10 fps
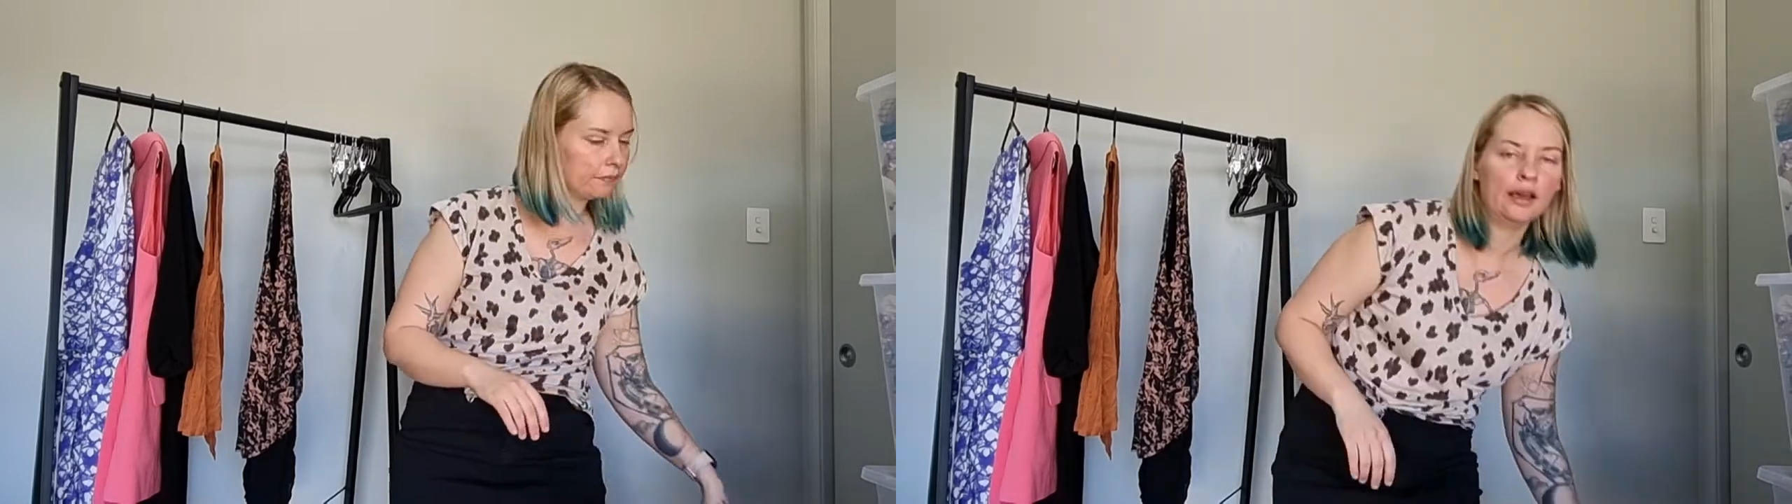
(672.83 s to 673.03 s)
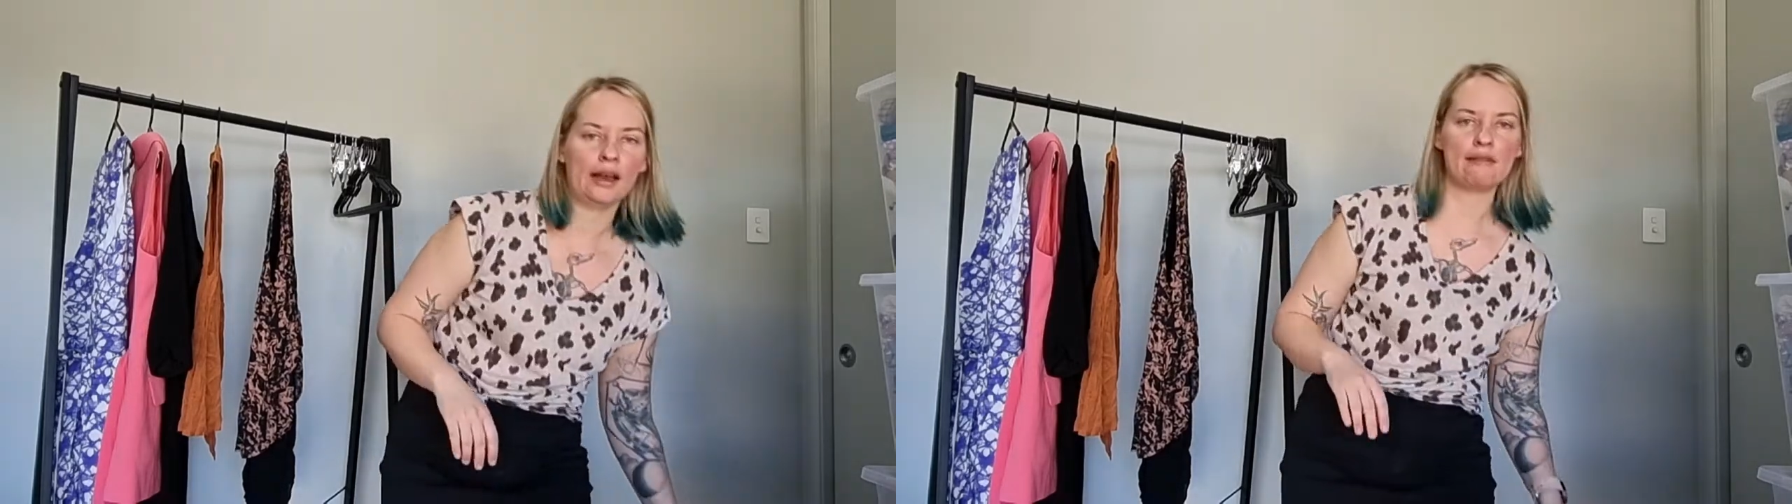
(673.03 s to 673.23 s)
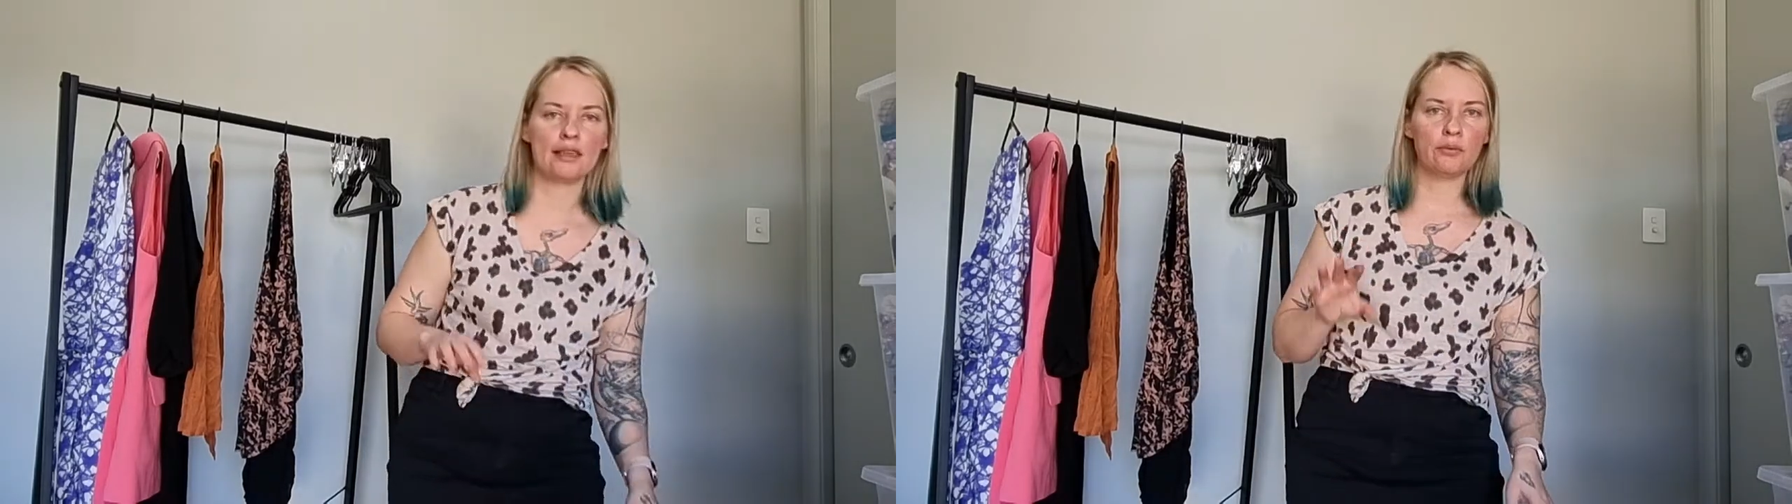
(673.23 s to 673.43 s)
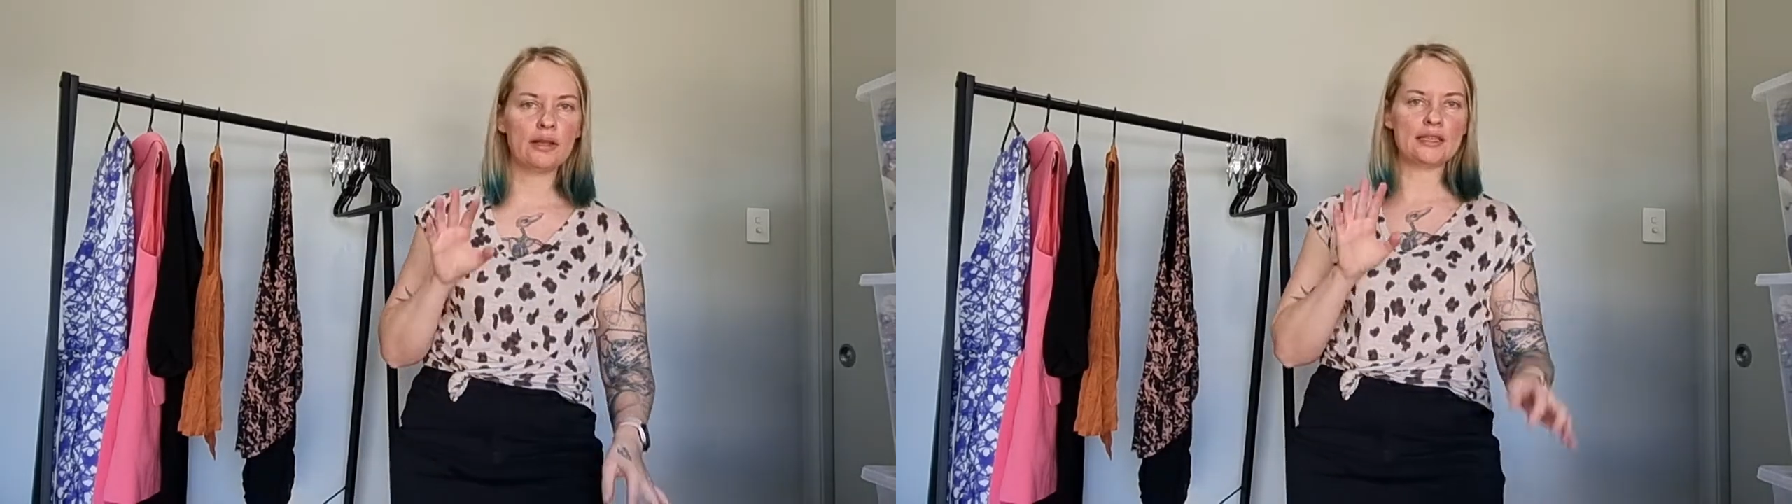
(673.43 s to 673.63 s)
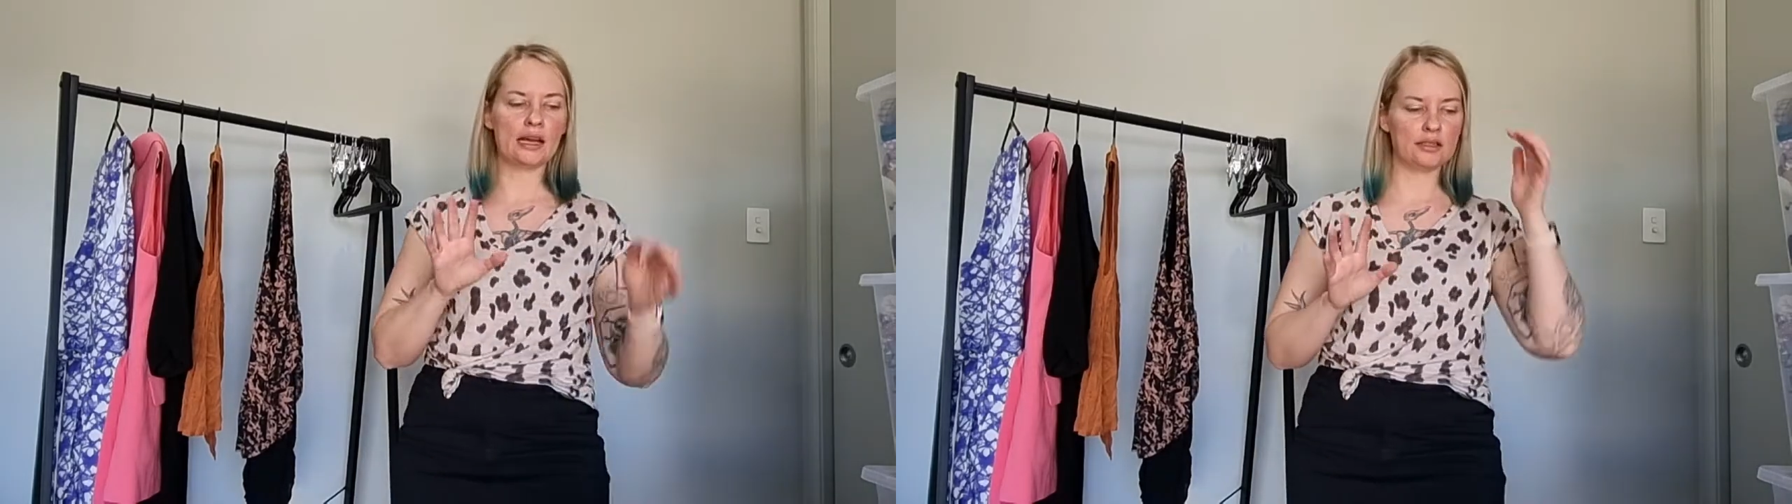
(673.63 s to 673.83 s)
And I think we're
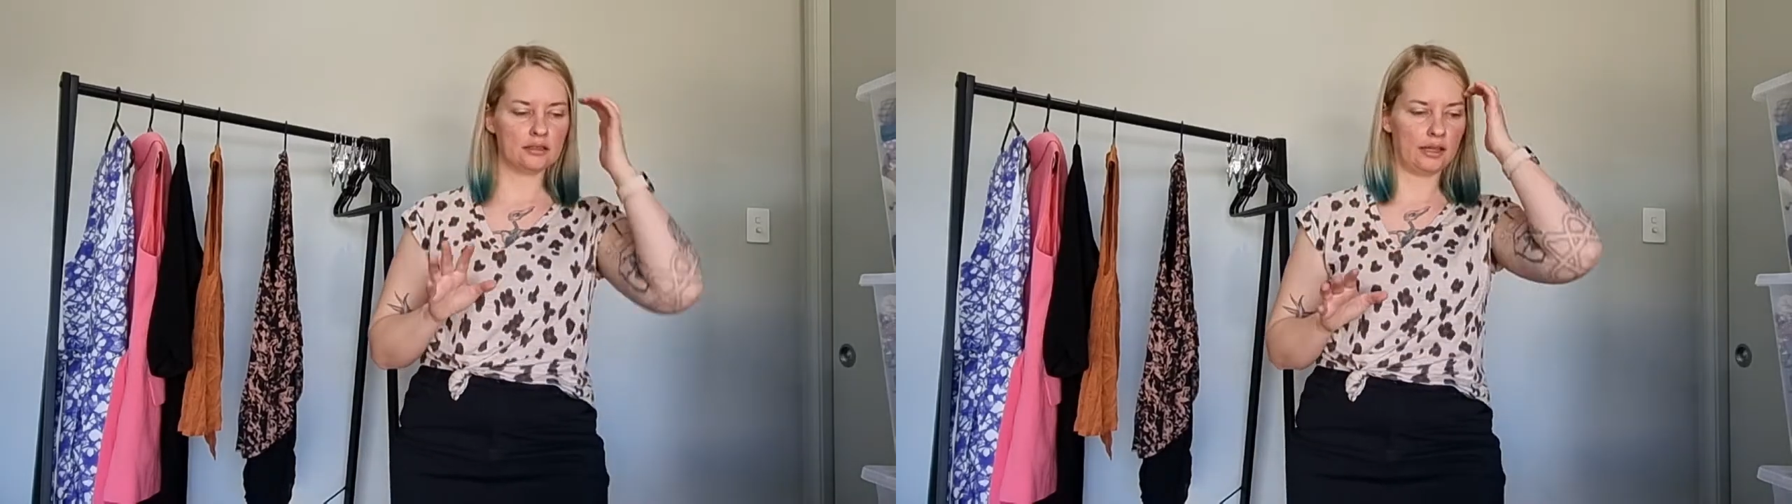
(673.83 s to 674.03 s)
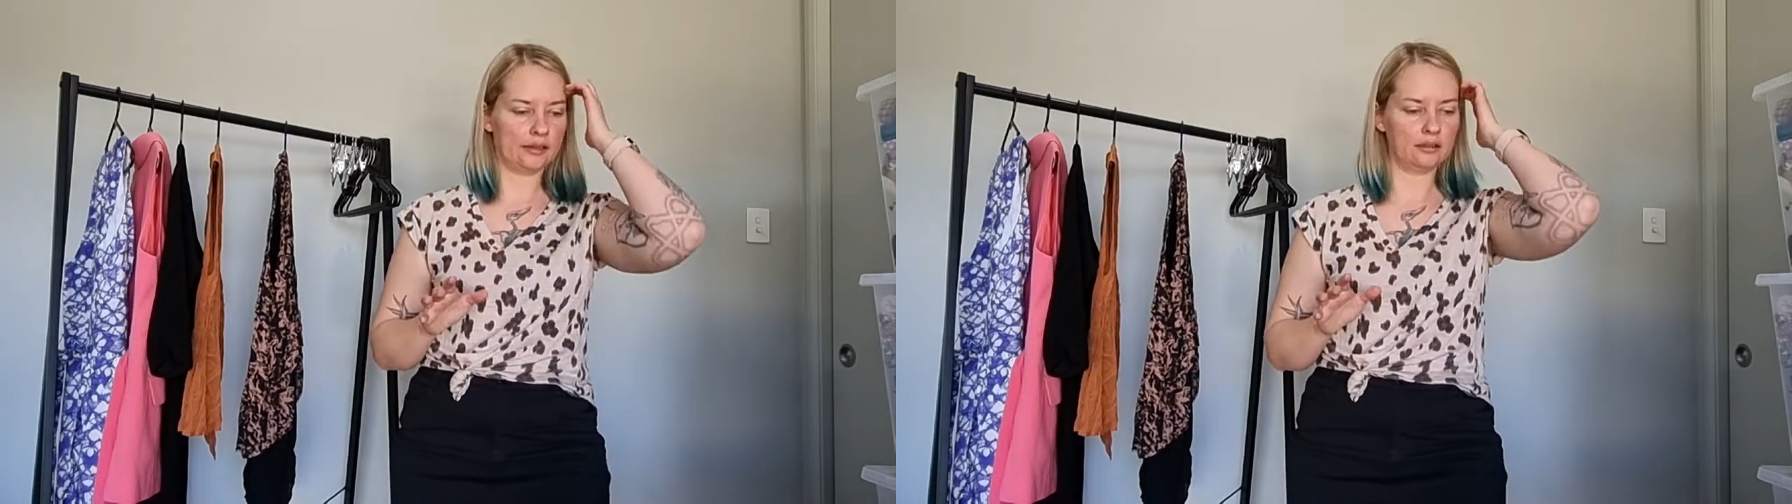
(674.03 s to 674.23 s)
down to like the